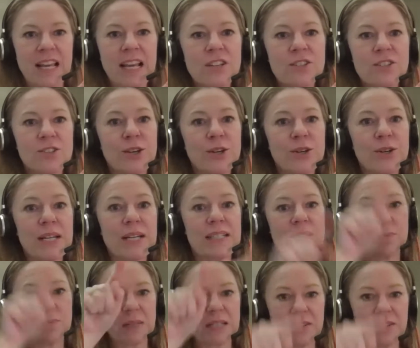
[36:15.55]
So it's a
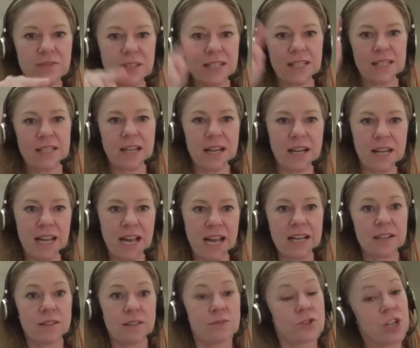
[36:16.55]
bit of a
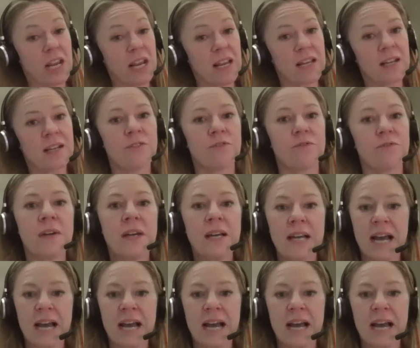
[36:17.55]
kind of chain of,